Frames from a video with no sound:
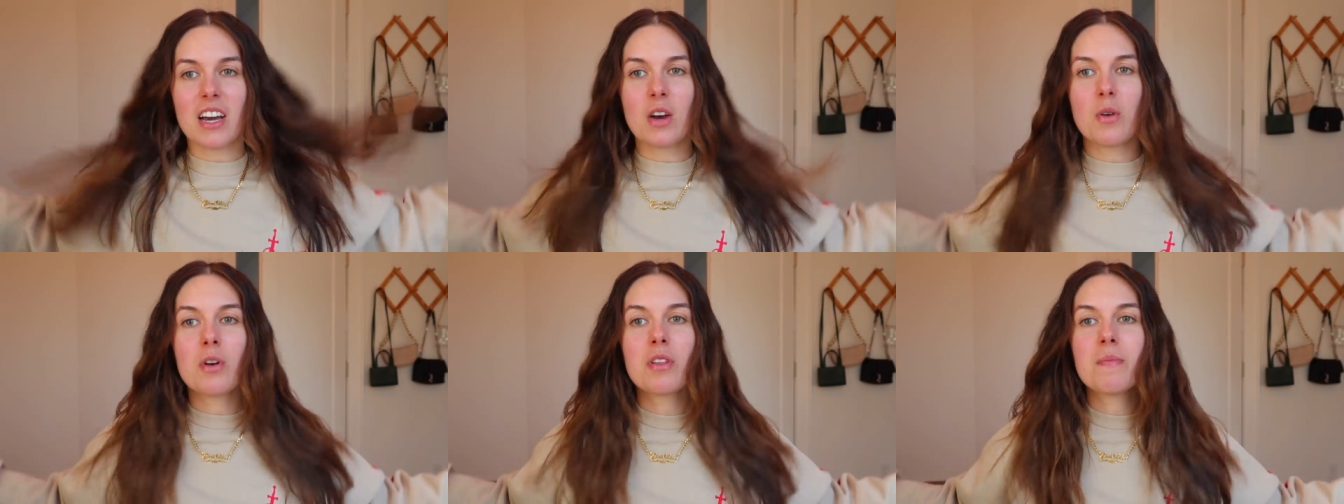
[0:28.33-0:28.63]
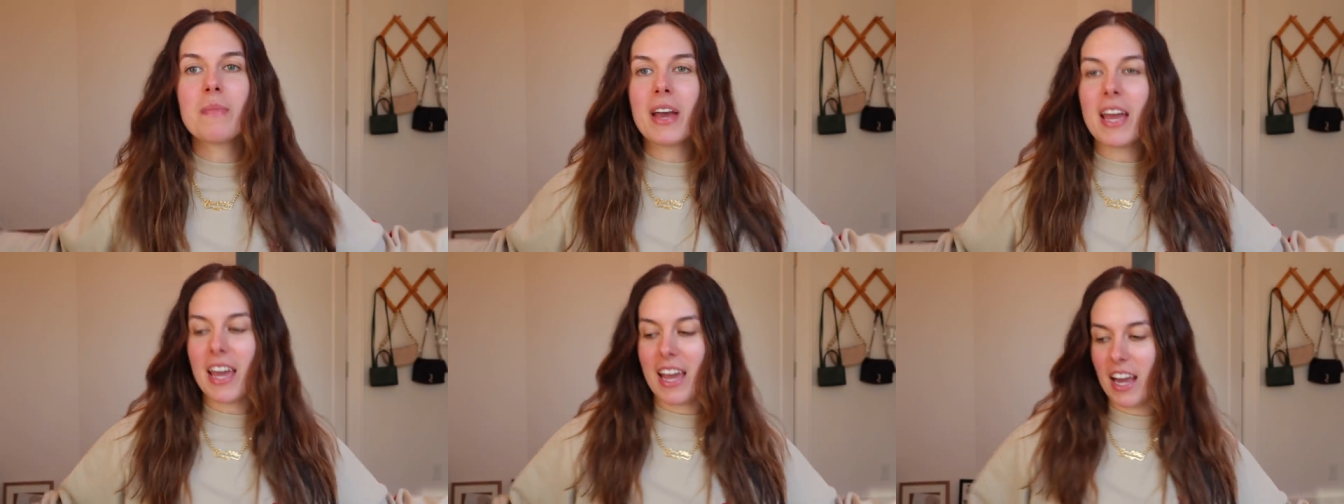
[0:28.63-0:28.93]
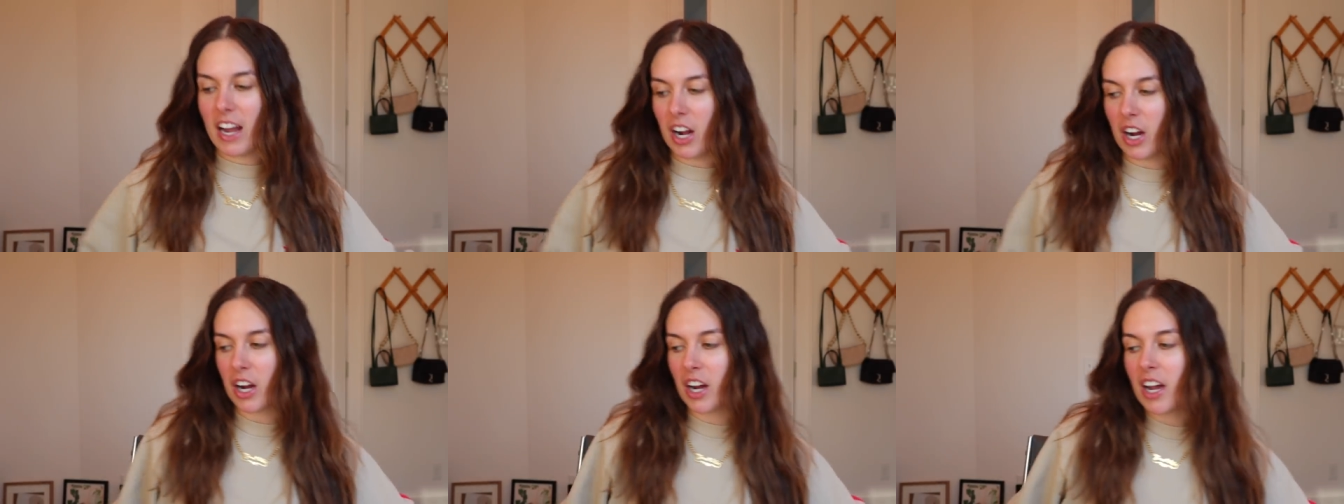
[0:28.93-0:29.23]
with my
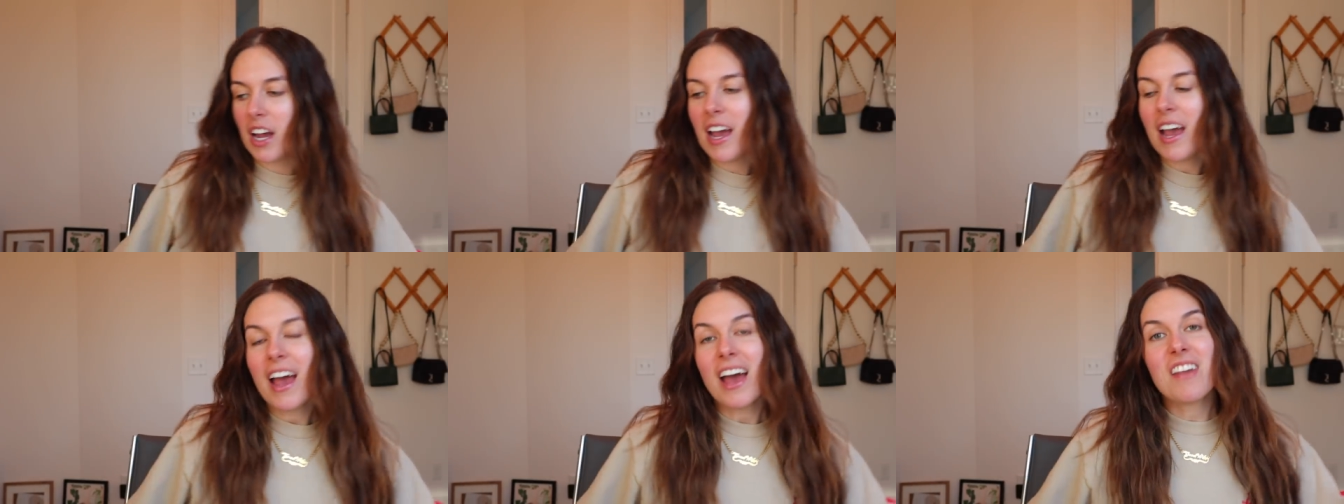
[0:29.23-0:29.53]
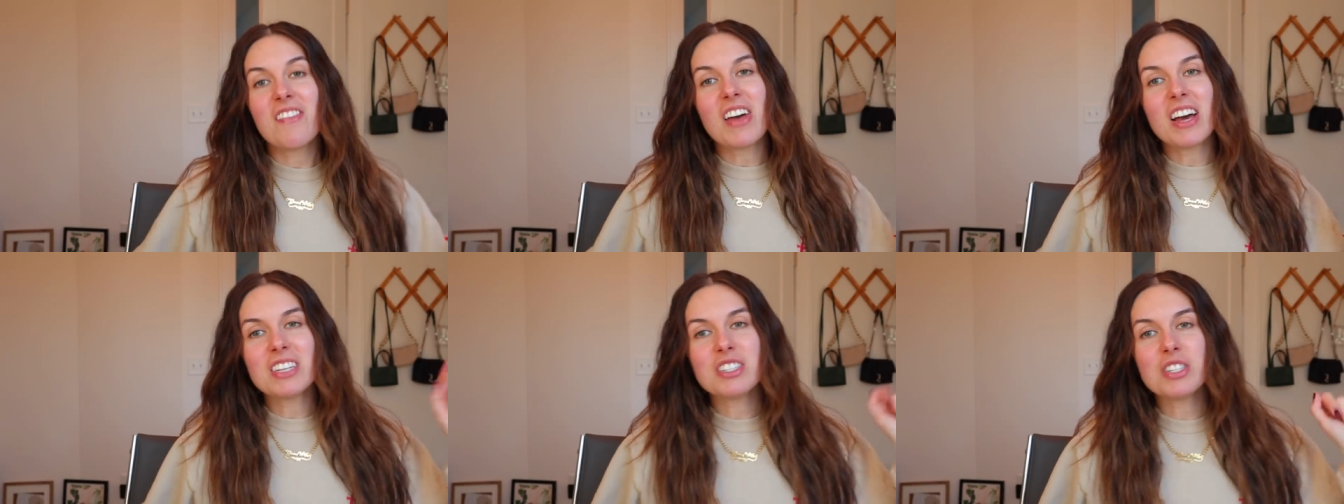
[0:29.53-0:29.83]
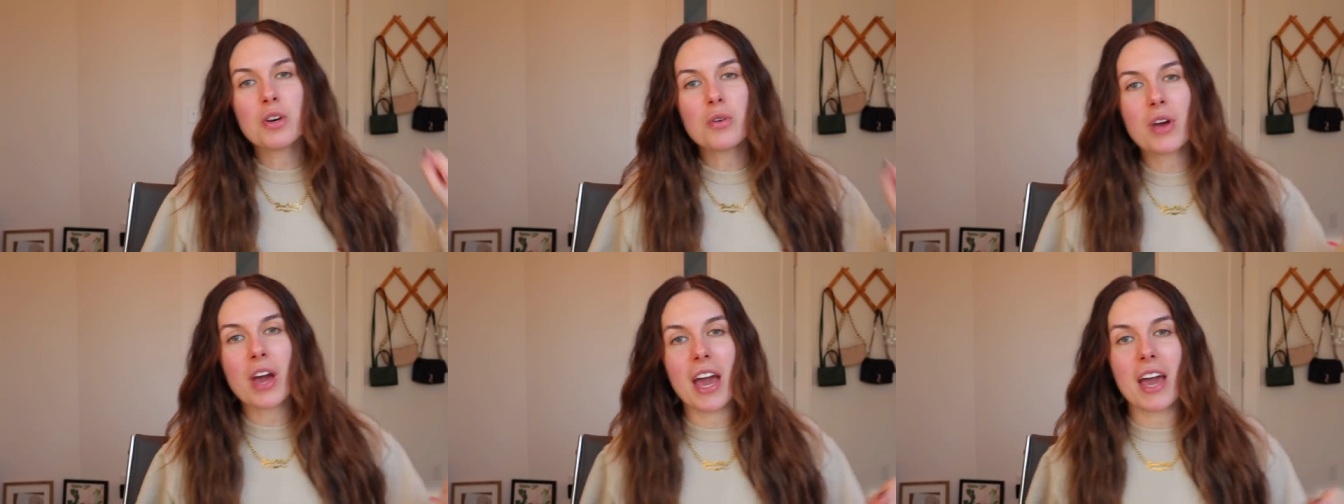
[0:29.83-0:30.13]
hair, and
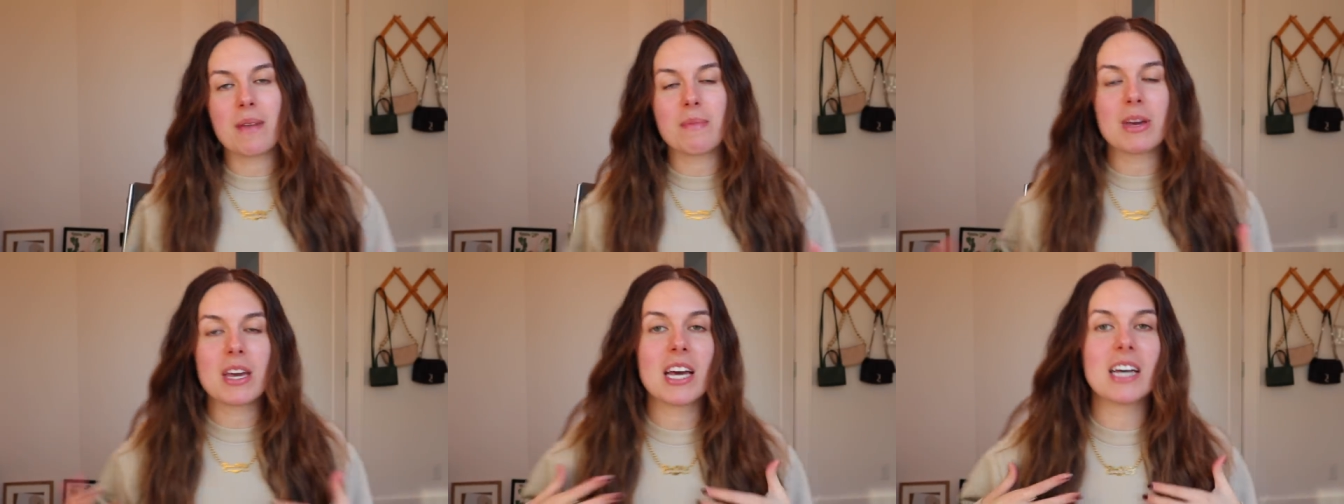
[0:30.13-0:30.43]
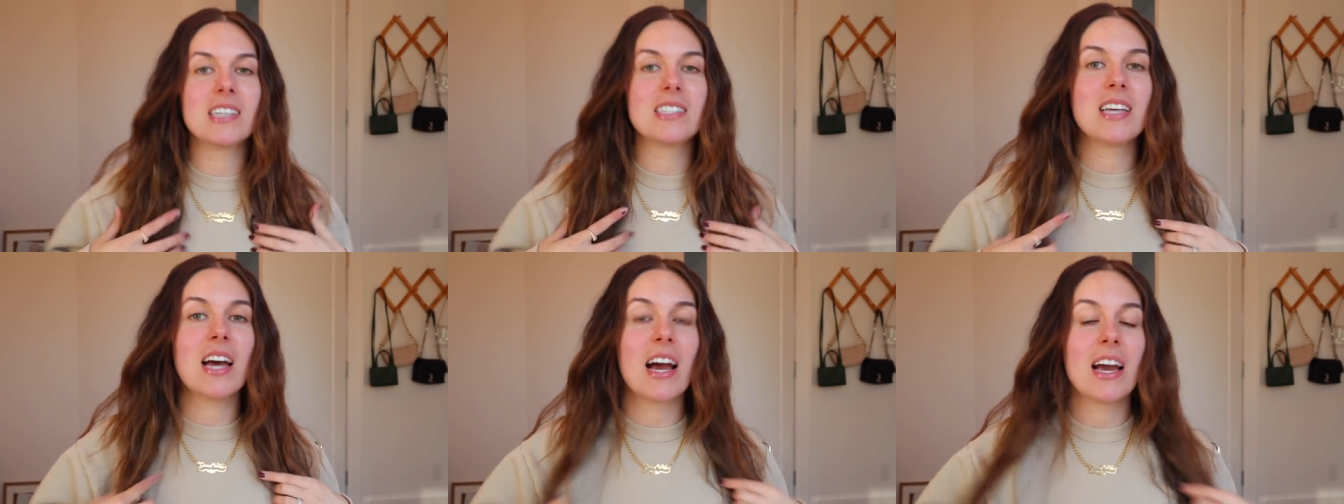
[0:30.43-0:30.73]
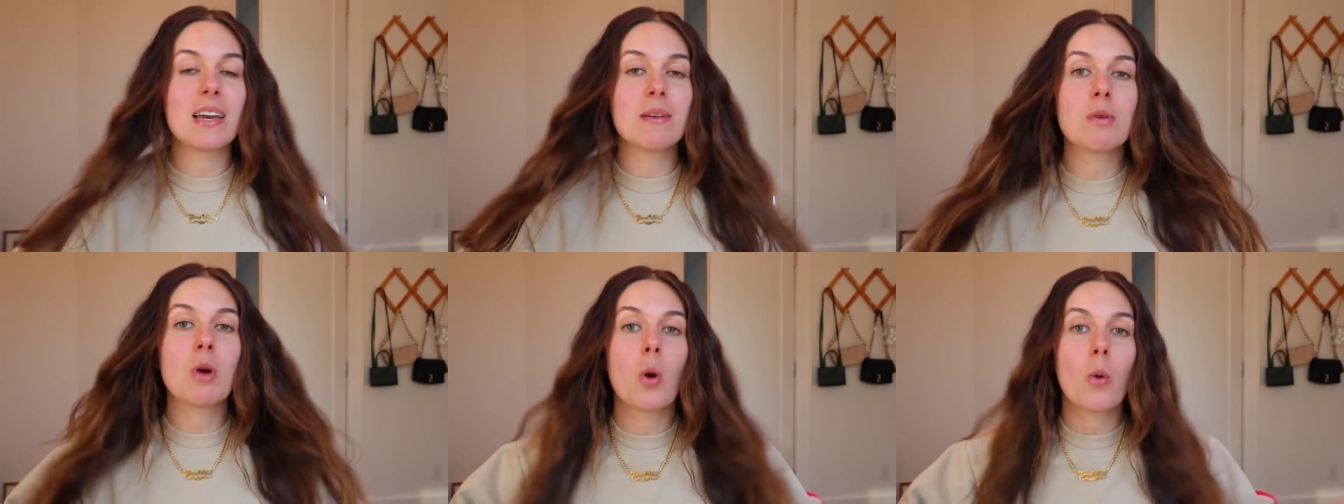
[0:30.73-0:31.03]
that's okay because
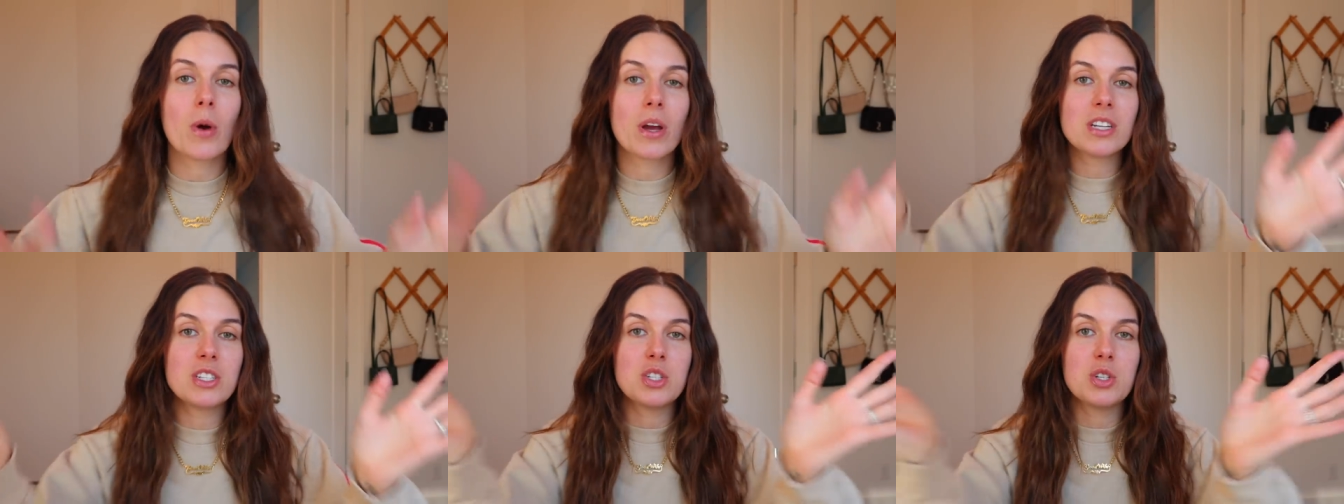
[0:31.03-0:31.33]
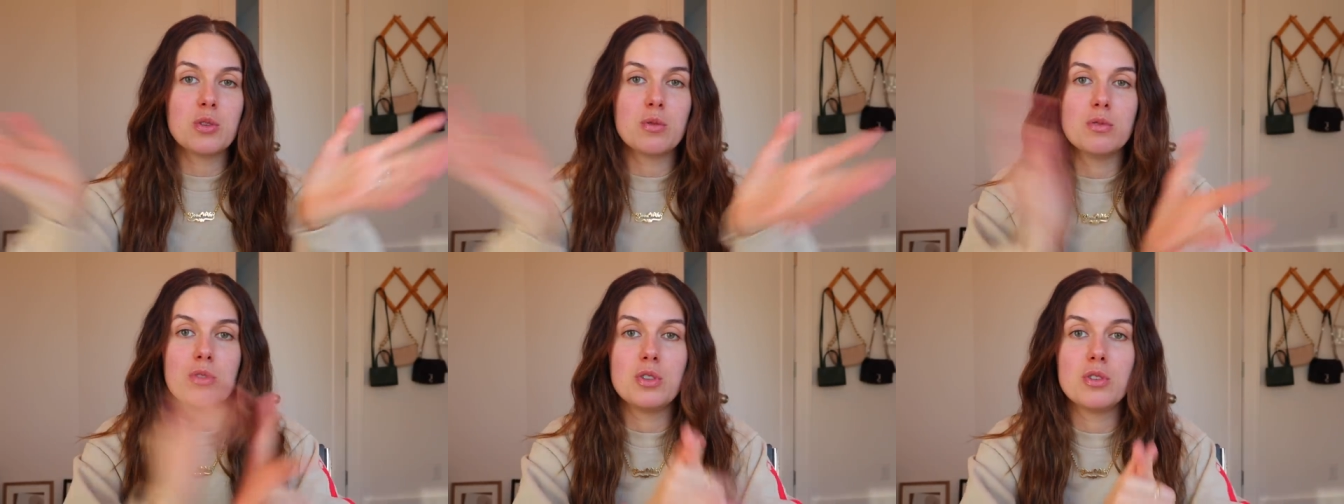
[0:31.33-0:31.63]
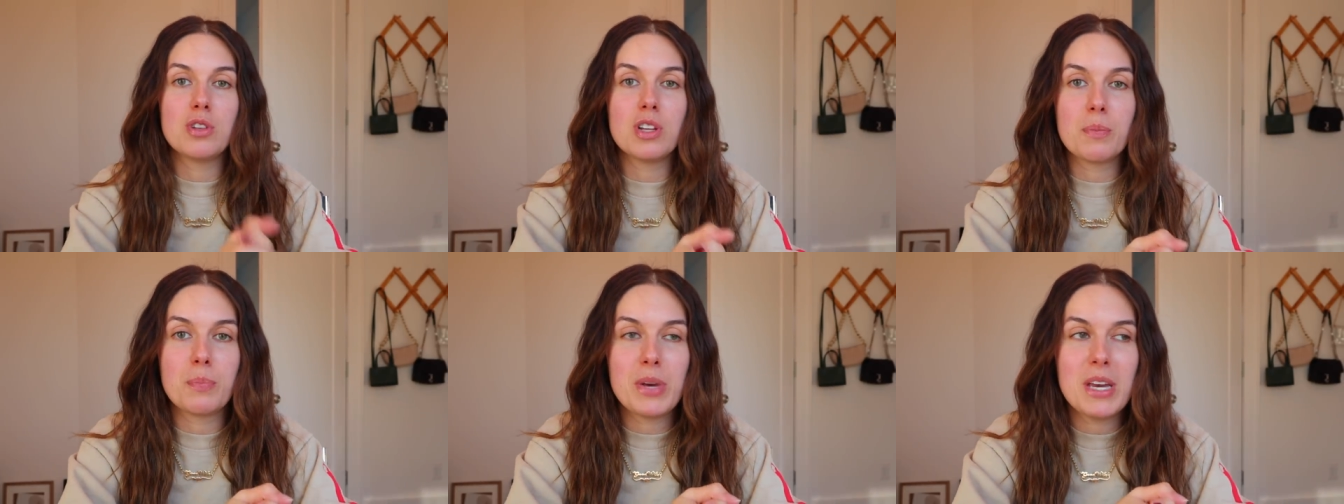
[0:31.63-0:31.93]
I'm going to
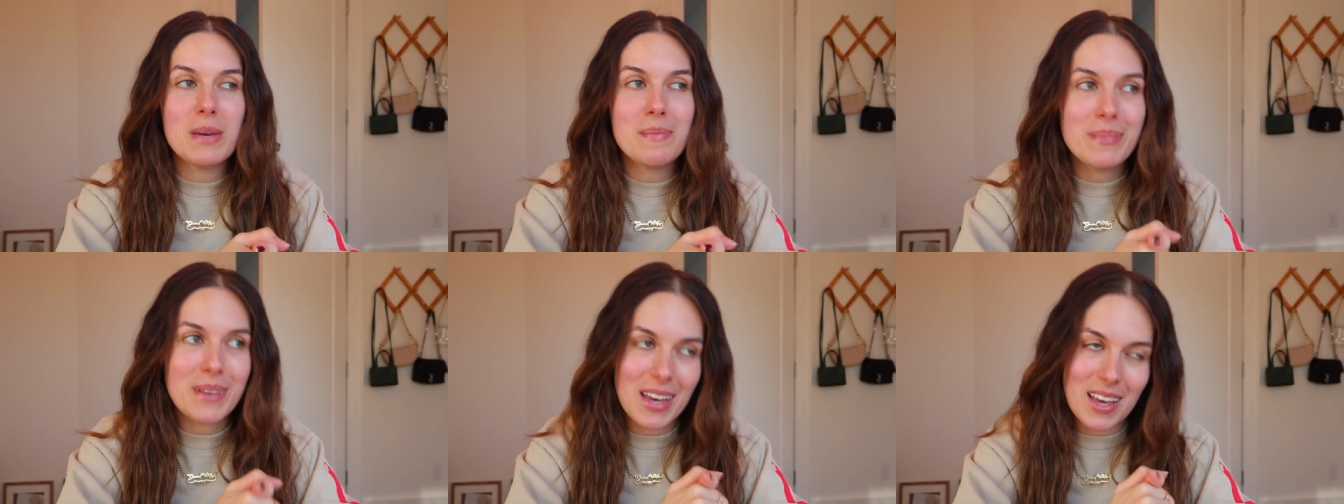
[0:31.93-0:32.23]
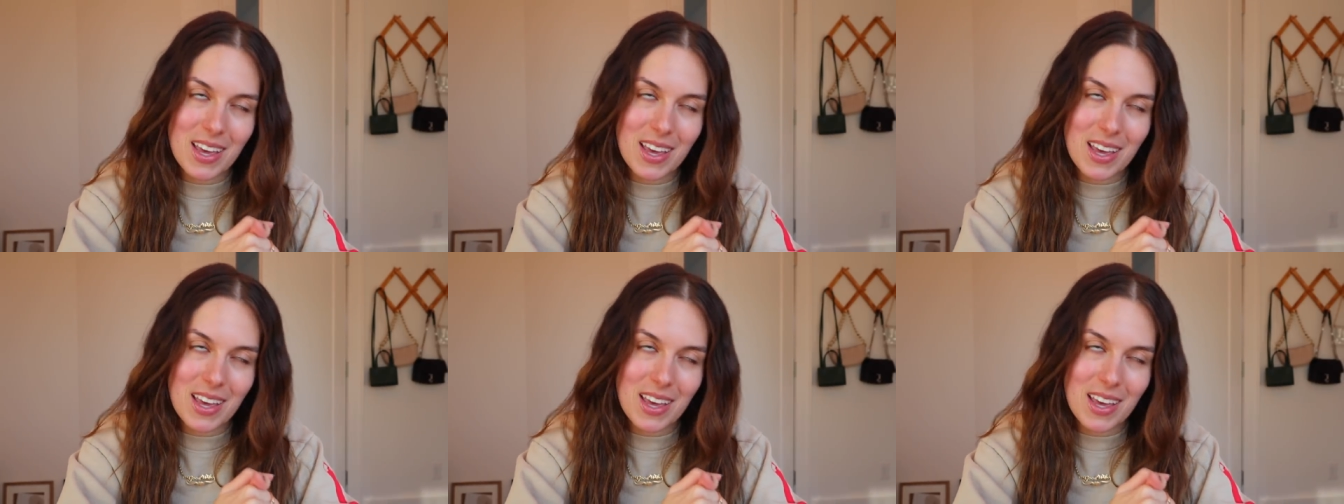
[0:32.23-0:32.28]
Dua Peep,